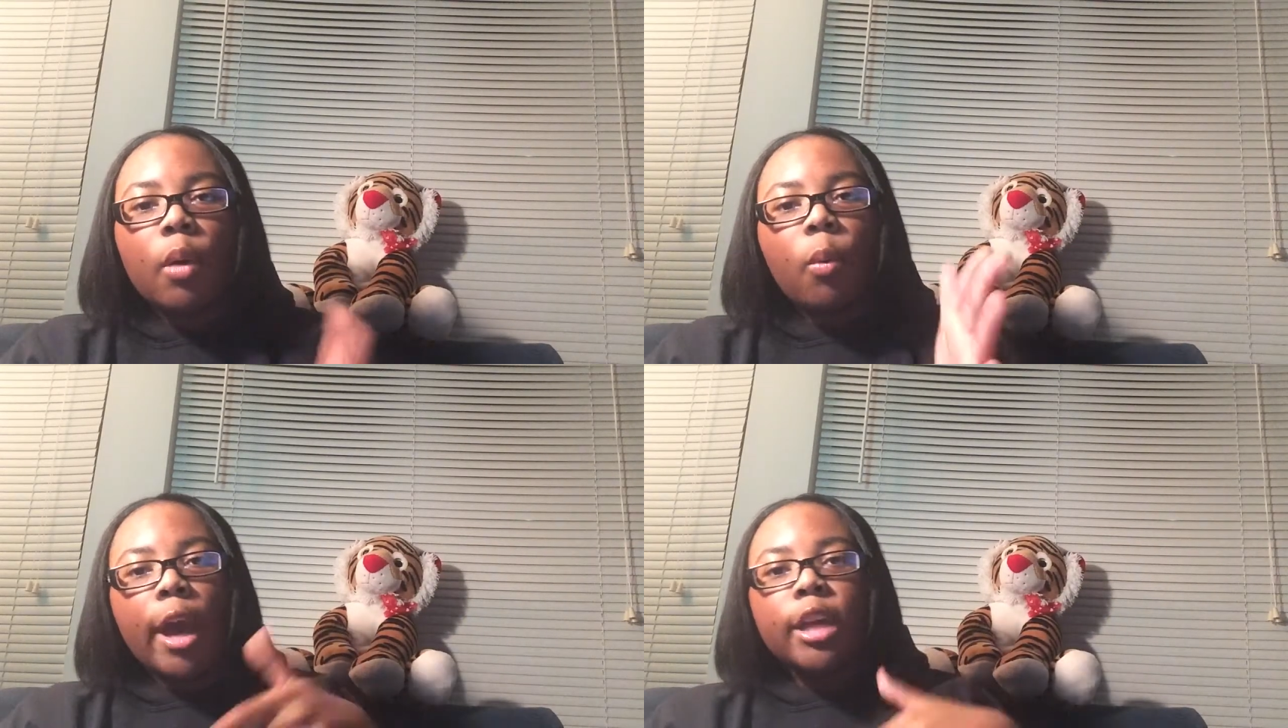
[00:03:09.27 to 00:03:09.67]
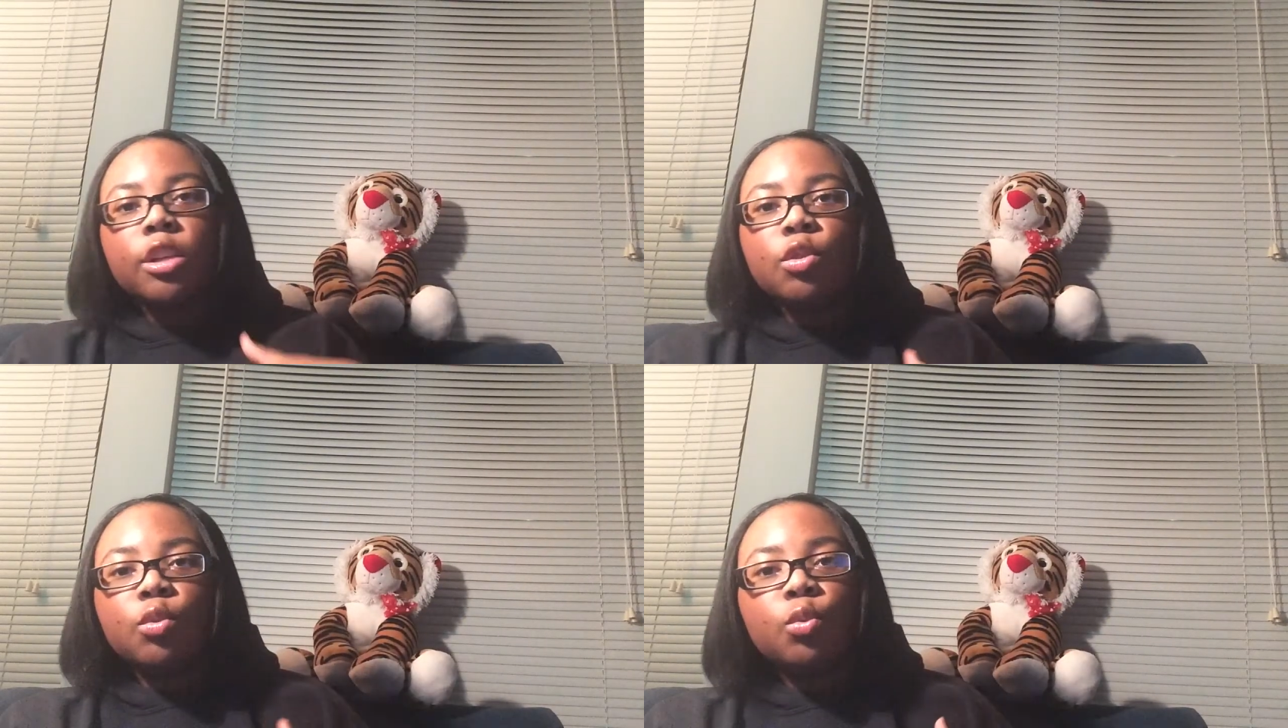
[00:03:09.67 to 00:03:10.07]
like, why
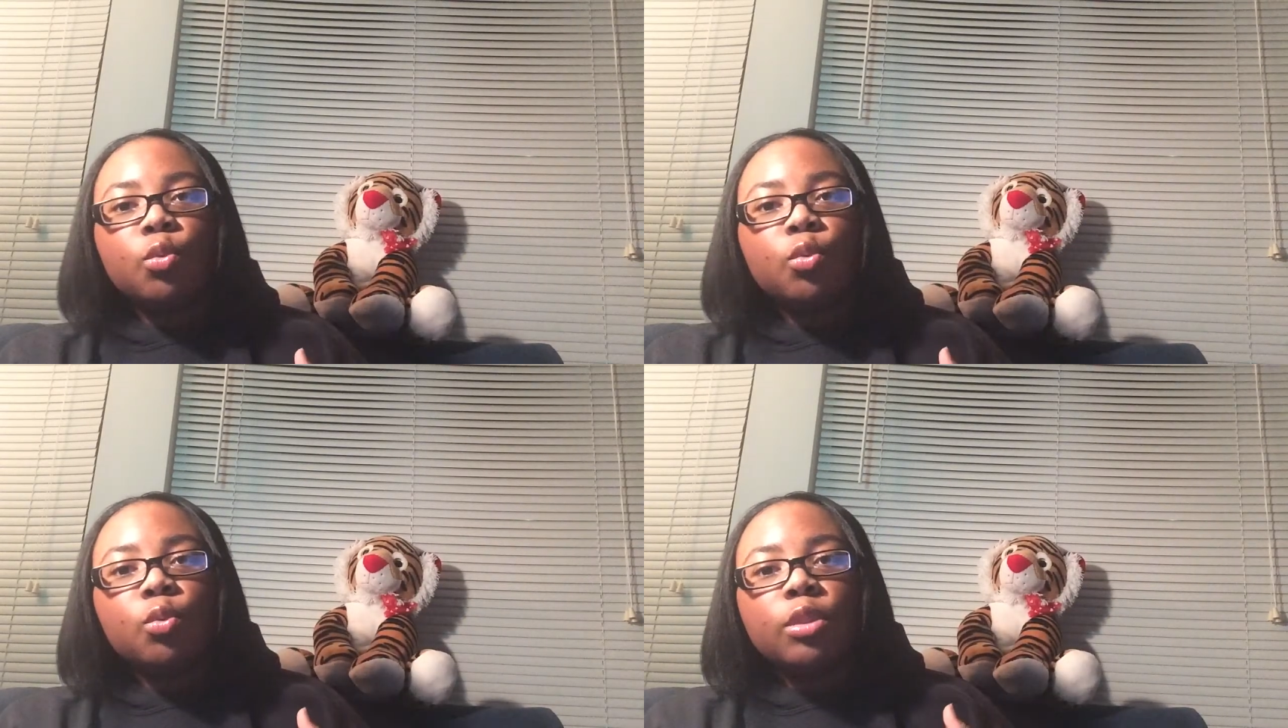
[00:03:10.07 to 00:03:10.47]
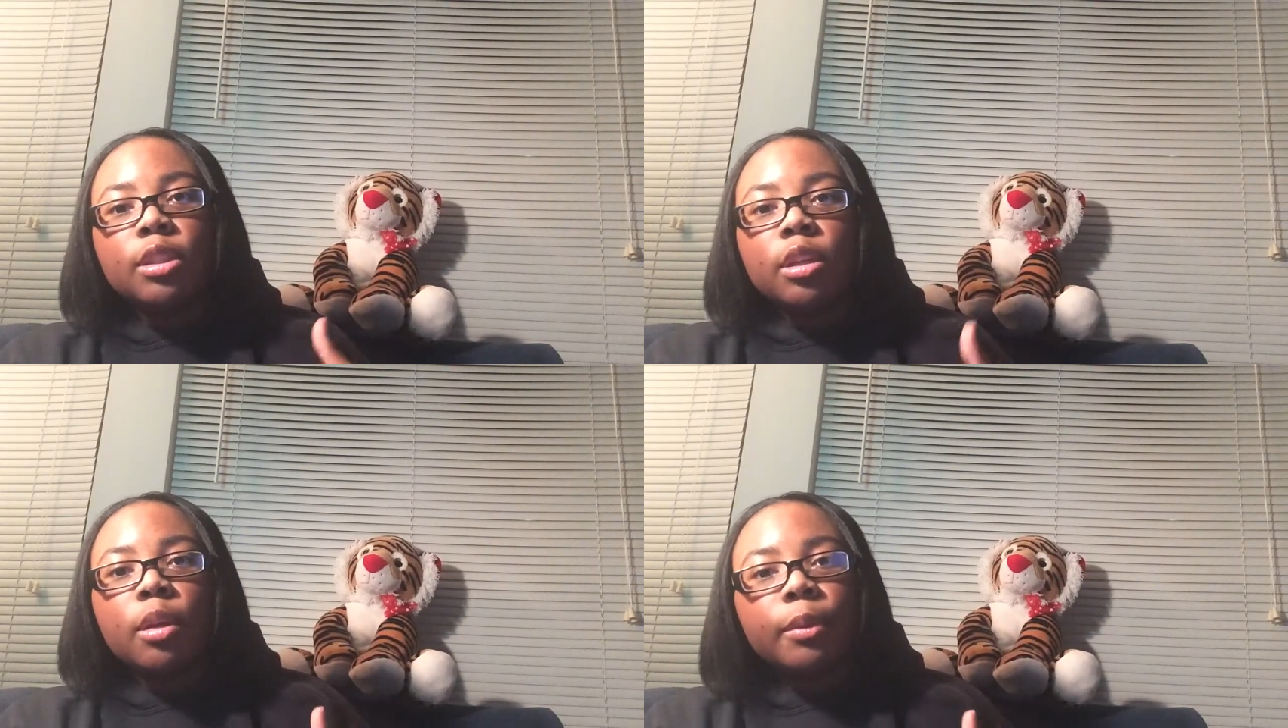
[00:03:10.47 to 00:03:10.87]
is you
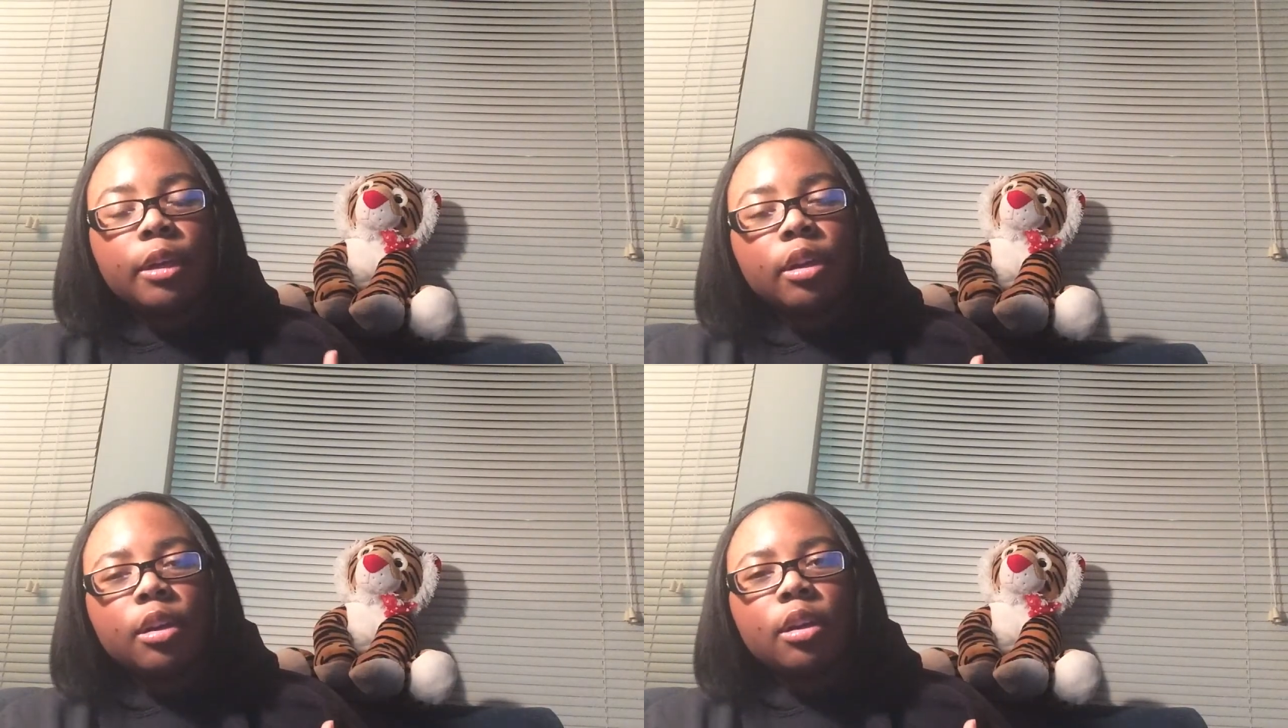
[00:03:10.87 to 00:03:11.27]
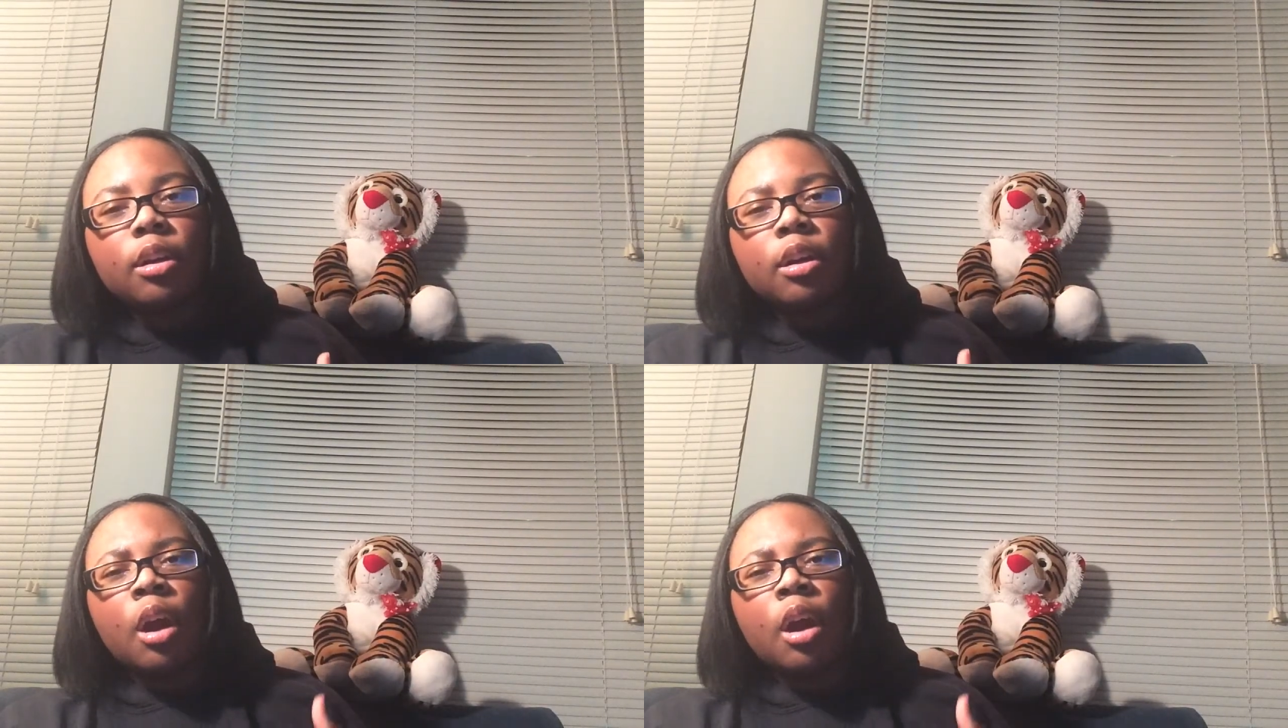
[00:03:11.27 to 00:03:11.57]
sitting up here